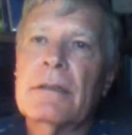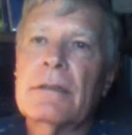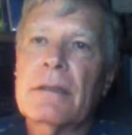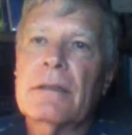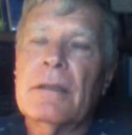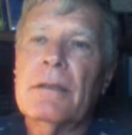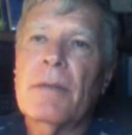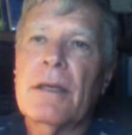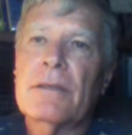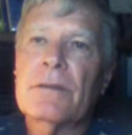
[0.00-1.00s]
60
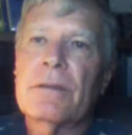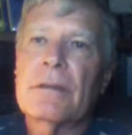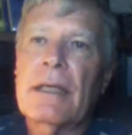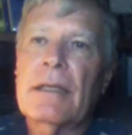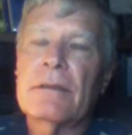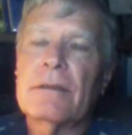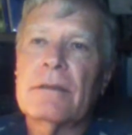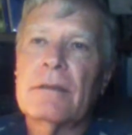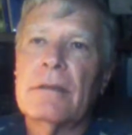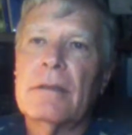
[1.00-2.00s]
miles to a
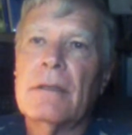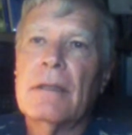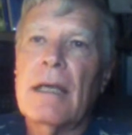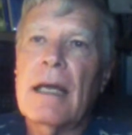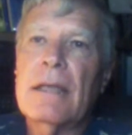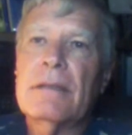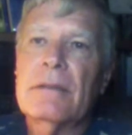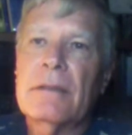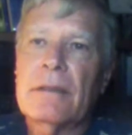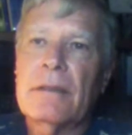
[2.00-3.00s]
gallon at
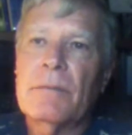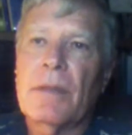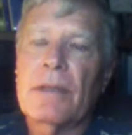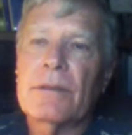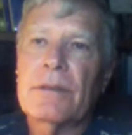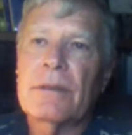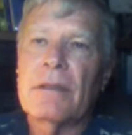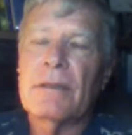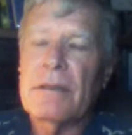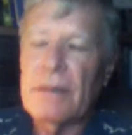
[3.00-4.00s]
60 miles
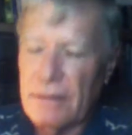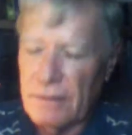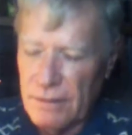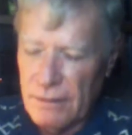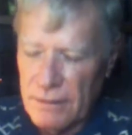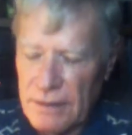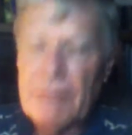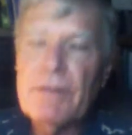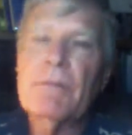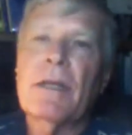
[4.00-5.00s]
or at
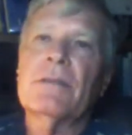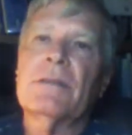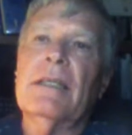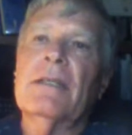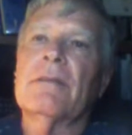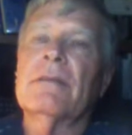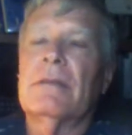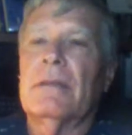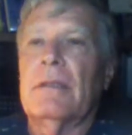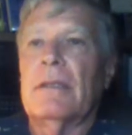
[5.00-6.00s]
70 miles an hour,
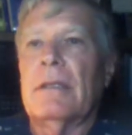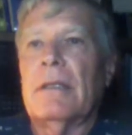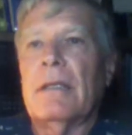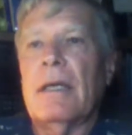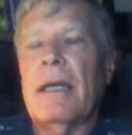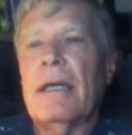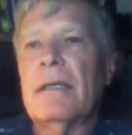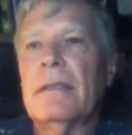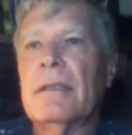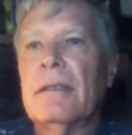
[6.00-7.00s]

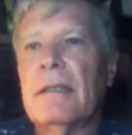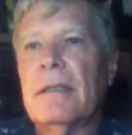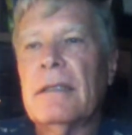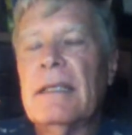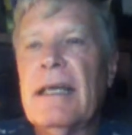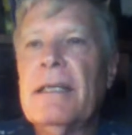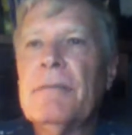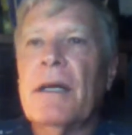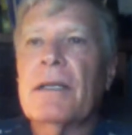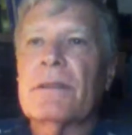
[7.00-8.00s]
and at
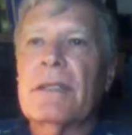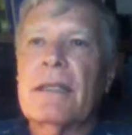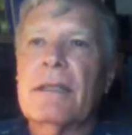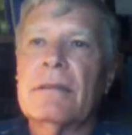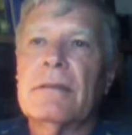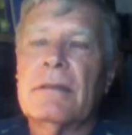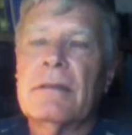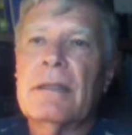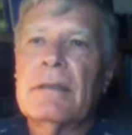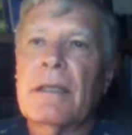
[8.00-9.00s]
80 miles an hour,
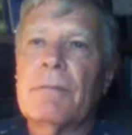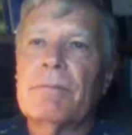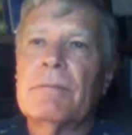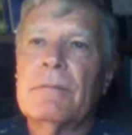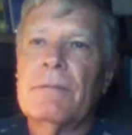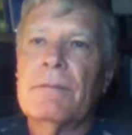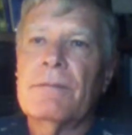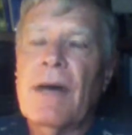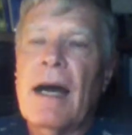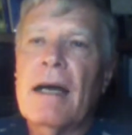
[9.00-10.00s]
it's up
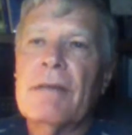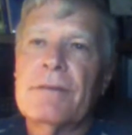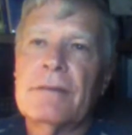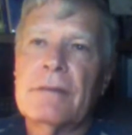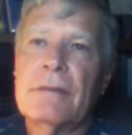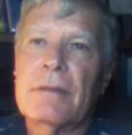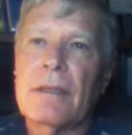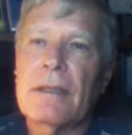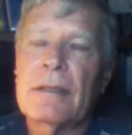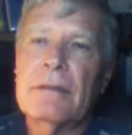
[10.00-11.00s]
5.
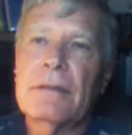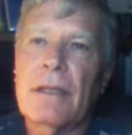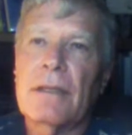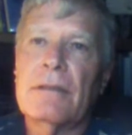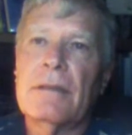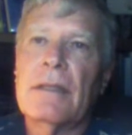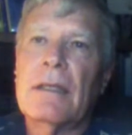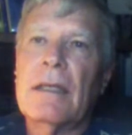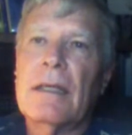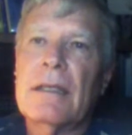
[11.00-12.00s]
All right, so
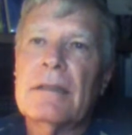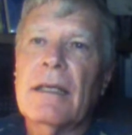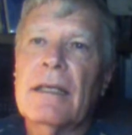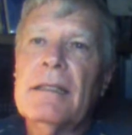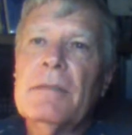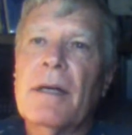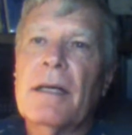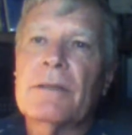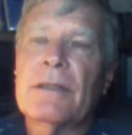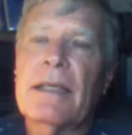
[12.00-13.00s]
at 90
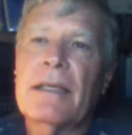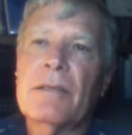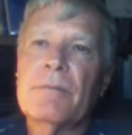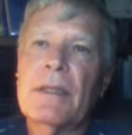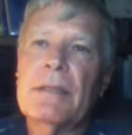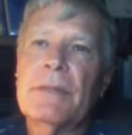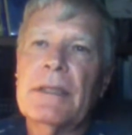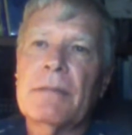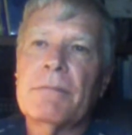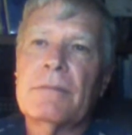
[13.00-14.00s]
miles an hour, it might
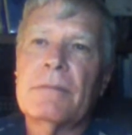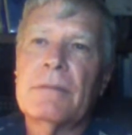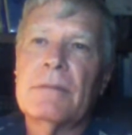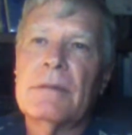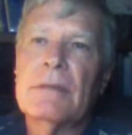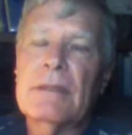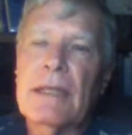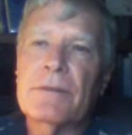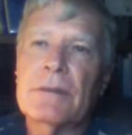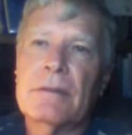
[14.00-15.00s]
be up
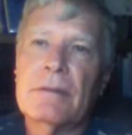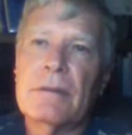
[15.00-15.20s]
7,